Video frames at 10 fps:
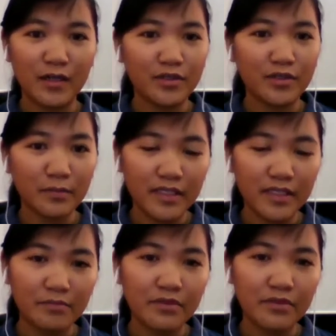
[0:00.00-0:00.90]

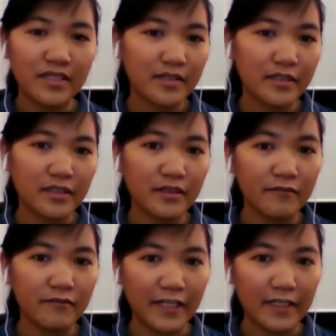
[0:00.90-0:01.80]
properly place it in the
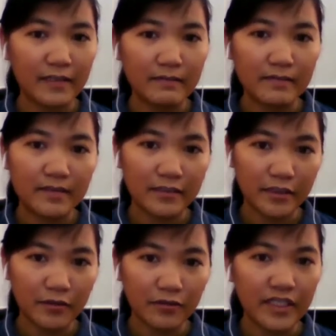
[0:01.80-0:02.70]
right
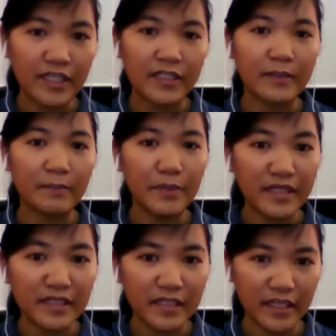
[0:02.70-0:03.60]
category in the
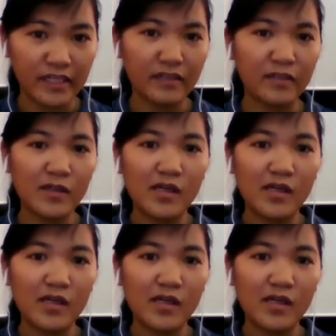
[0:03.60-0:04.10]
bin, and